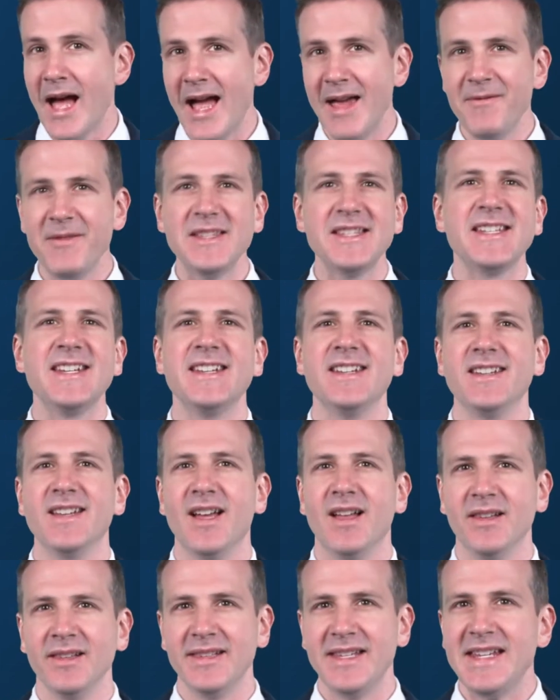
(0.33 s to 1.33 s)
I visited
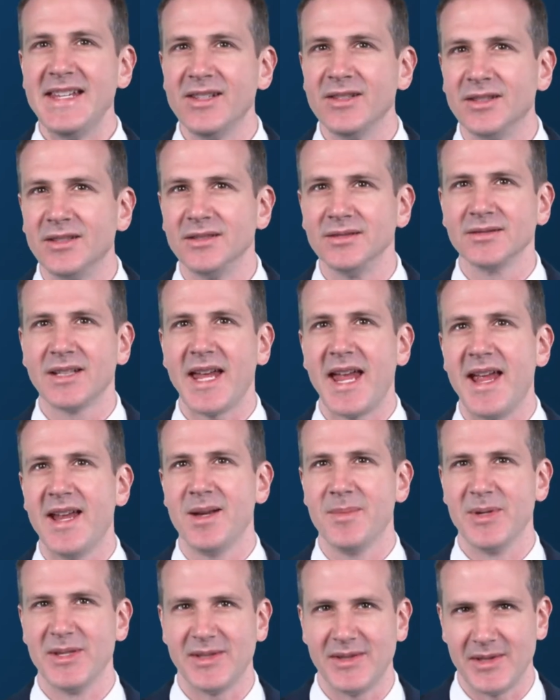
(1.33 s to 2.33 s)
a legal
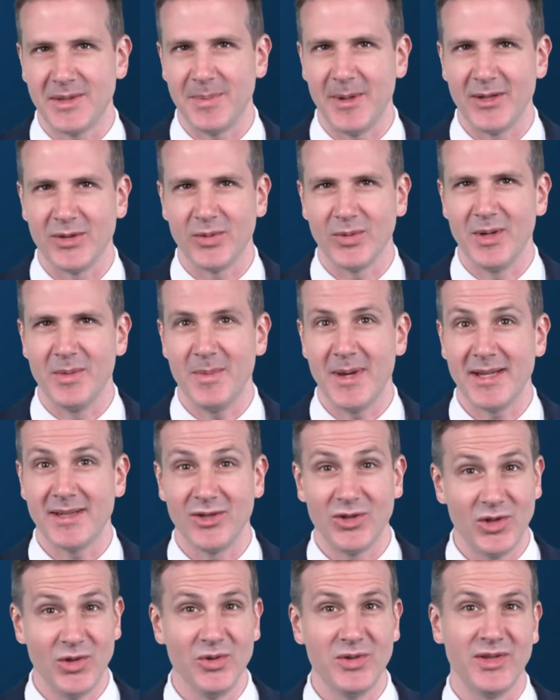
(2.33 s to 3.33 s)
cannabis dispensary in
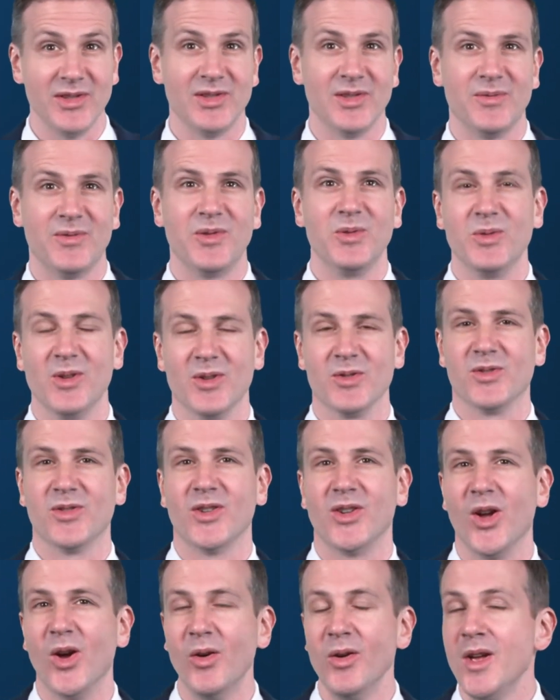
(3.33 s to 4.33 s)
Massachusetts a few years
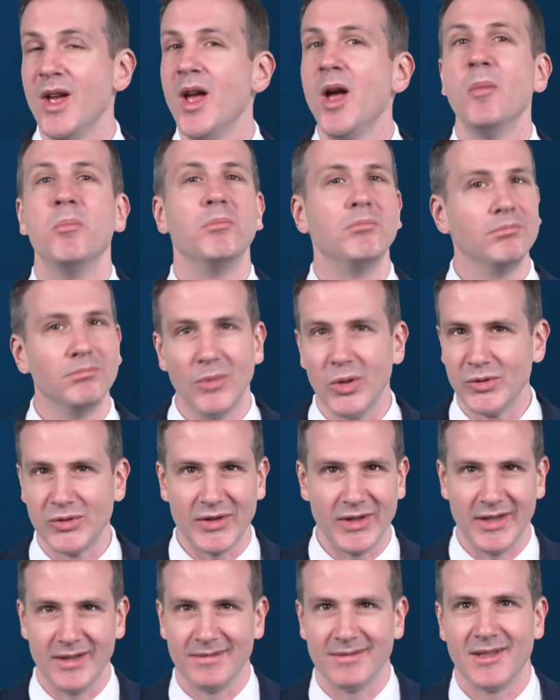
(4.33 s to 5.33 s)
ago,
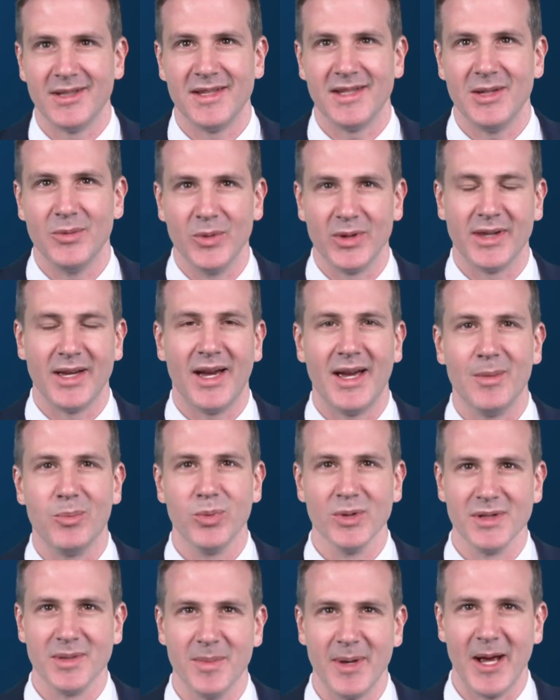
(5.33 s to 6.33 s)
mostly to see what the hype
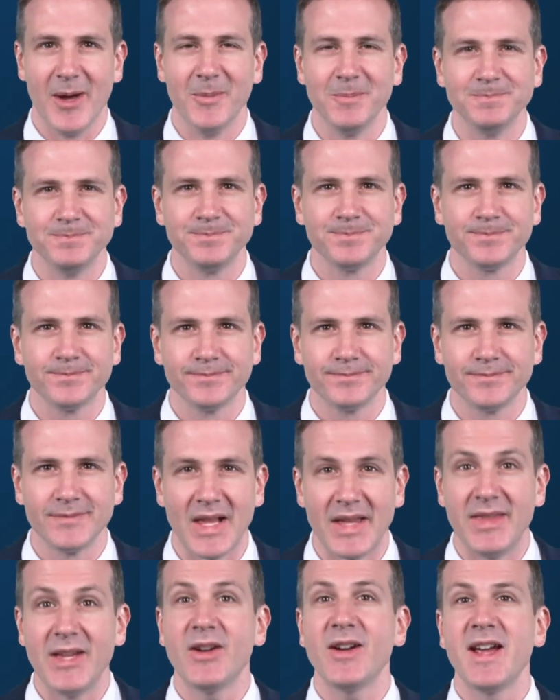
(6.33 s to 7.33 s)
was about.
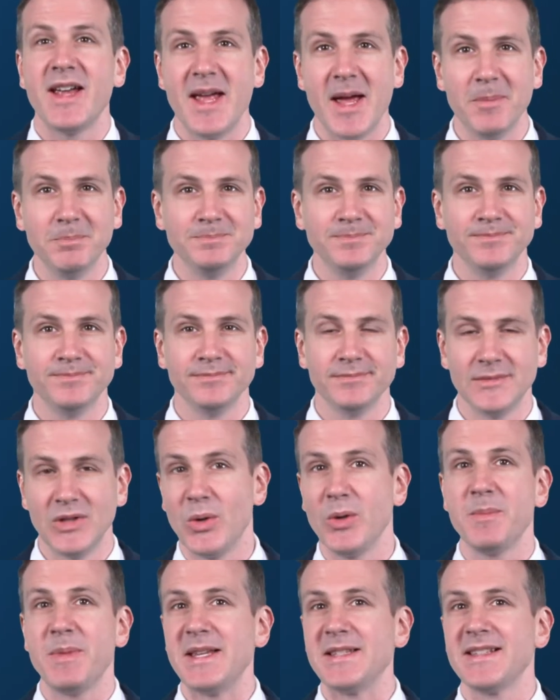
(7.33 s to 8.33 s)
There I am,
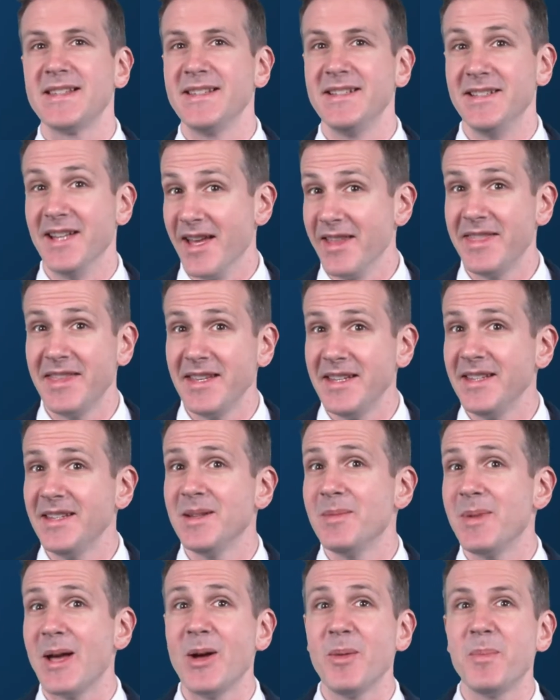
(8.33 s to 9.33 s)
knowing basically nothing
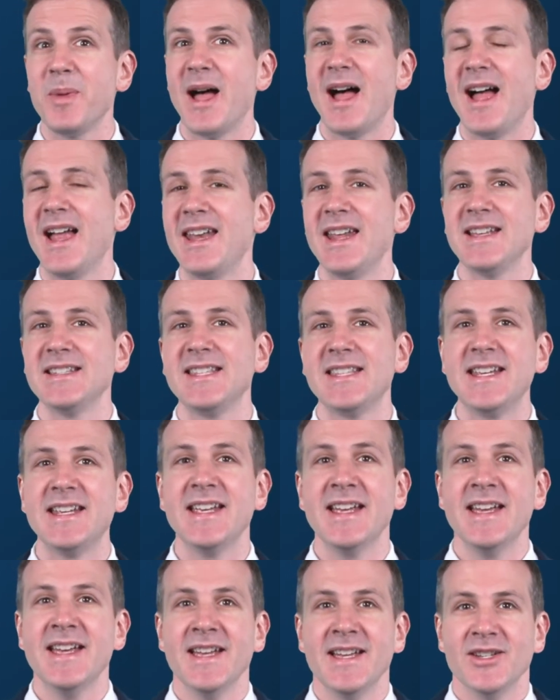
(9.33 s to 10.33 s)
about pot, as the
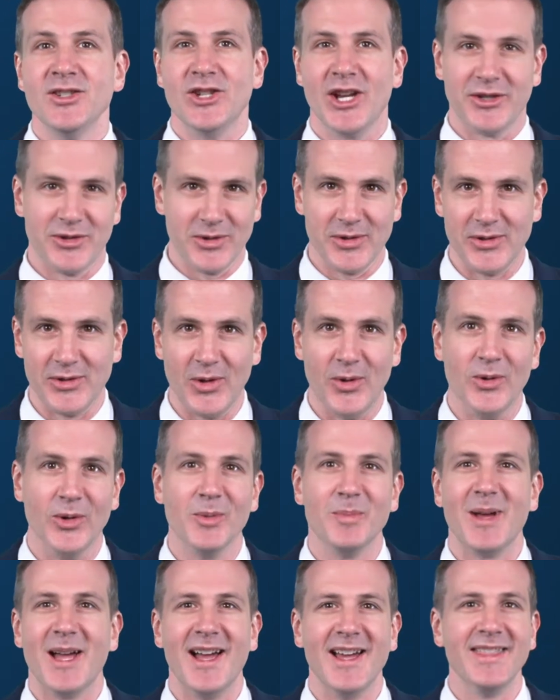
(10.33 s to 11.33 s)
gentle stoner
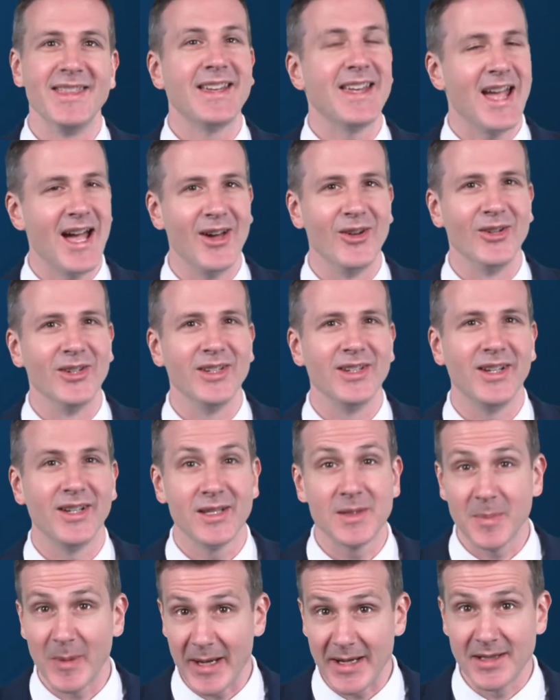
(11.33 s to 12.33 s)
behind the counter
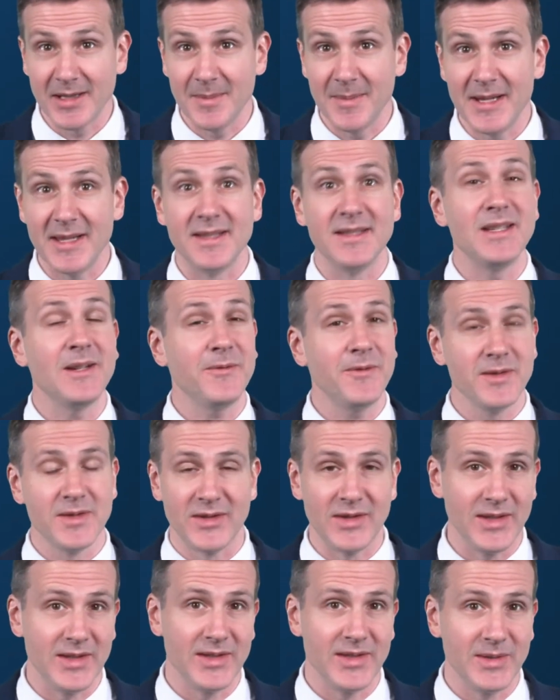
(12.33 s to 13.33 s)
explained to me the
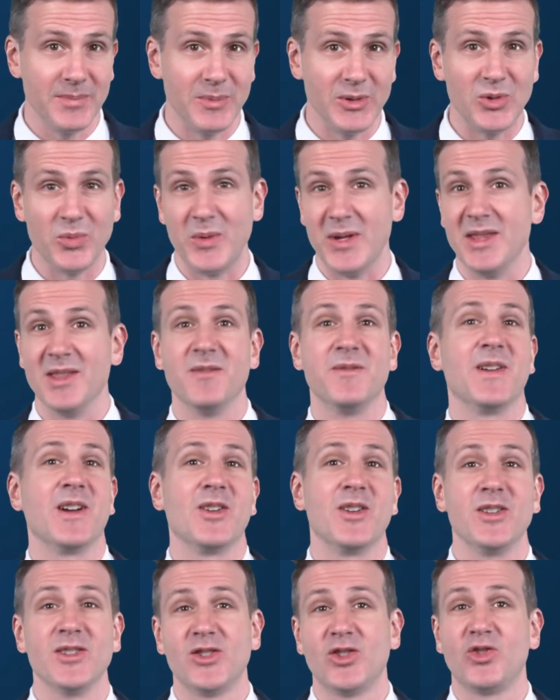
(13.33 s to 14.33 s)
differences between the
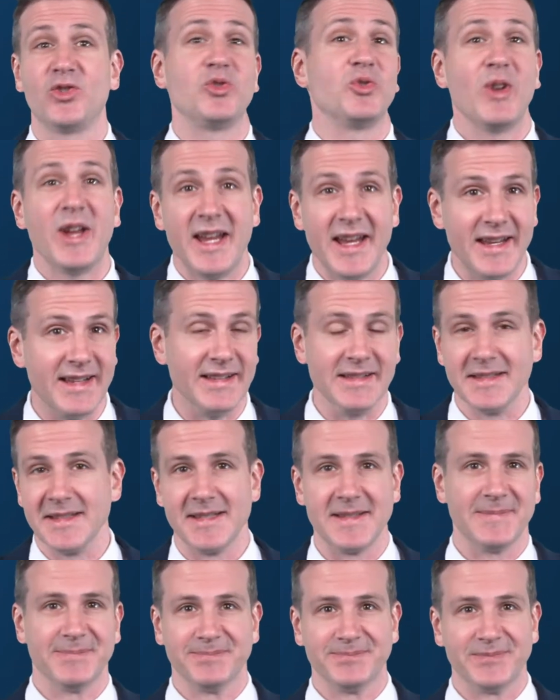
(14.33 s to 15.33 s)
various strains.